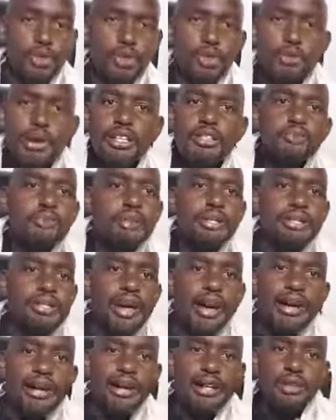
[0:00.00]
You must be
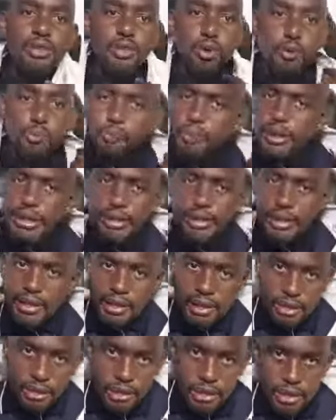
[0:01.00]
tired
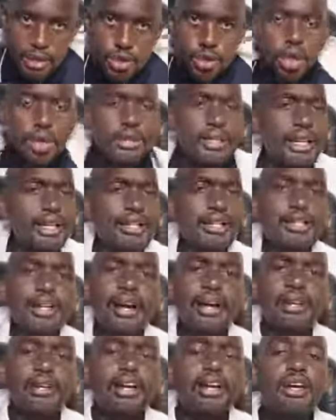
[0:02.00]
completely, totally
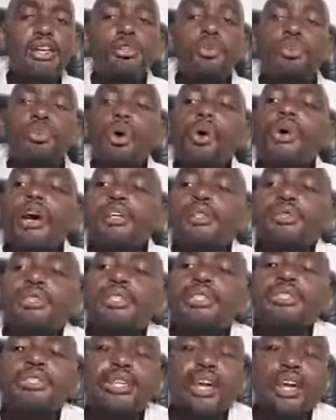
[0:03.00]
tired. You don't want to
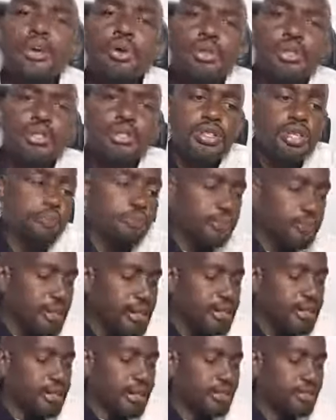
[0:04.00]
see cycles
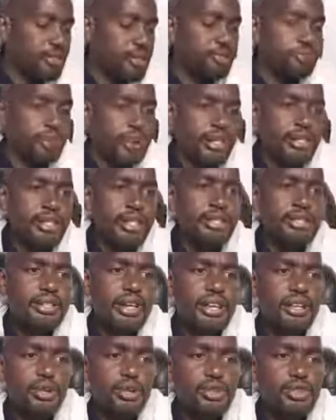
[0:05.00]
repeated, repeated
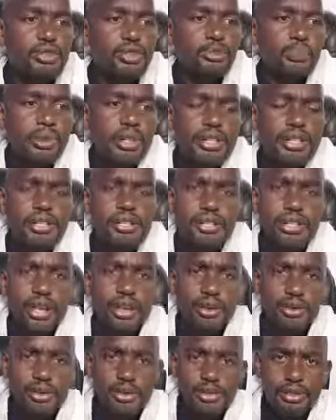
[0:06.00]
cycles, repeated
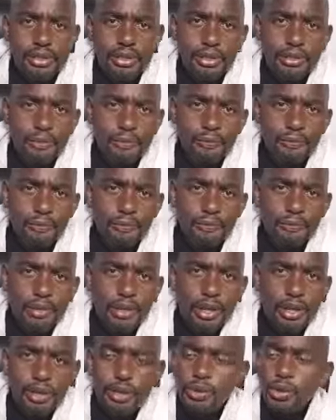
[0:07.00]
cycles.
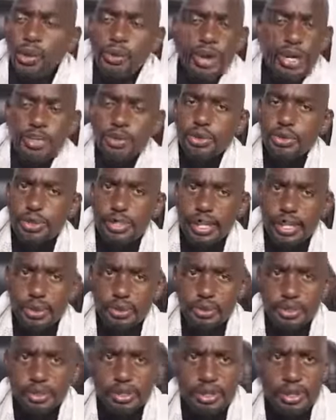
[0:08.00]
You don't want those
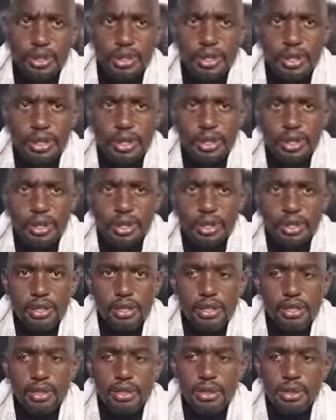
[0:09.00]
cycles.
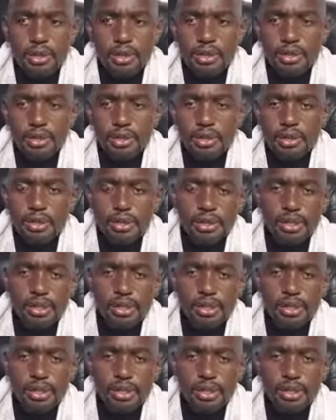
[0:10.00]
You know.